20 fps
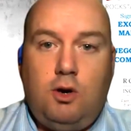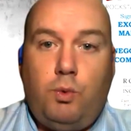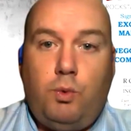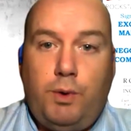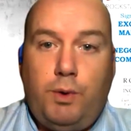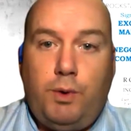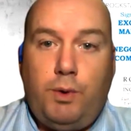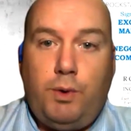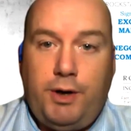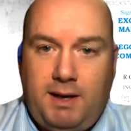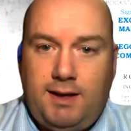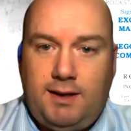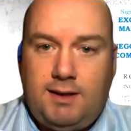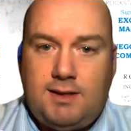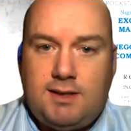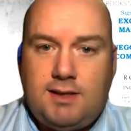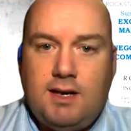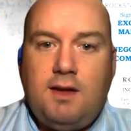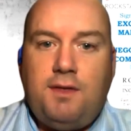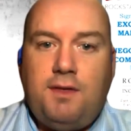which
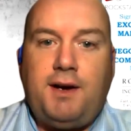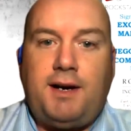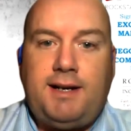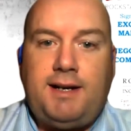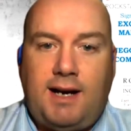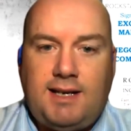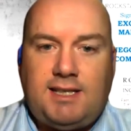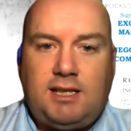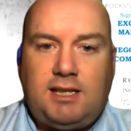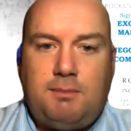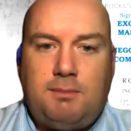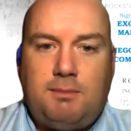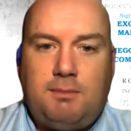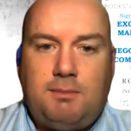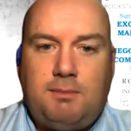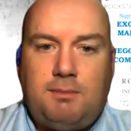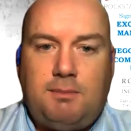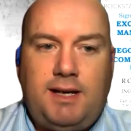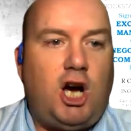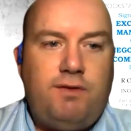means the customer
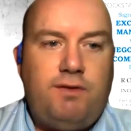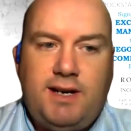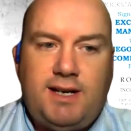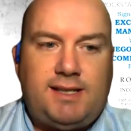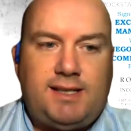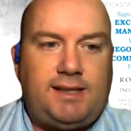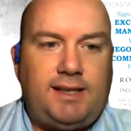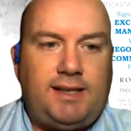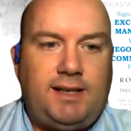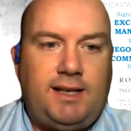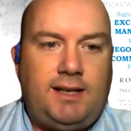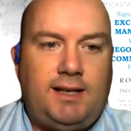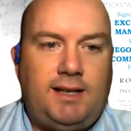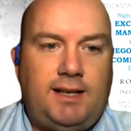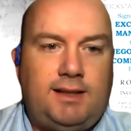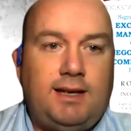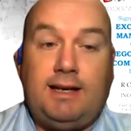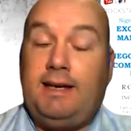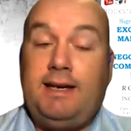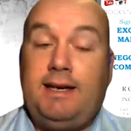is overextended.
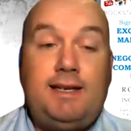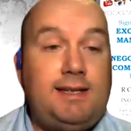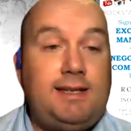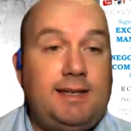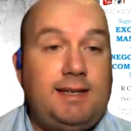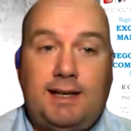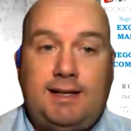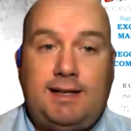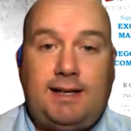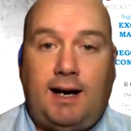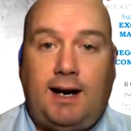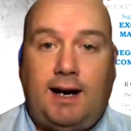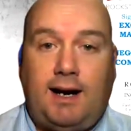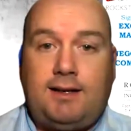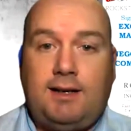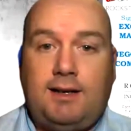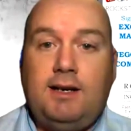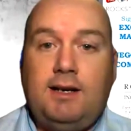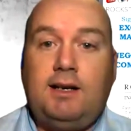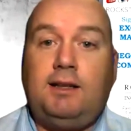He's in the
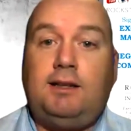cuck.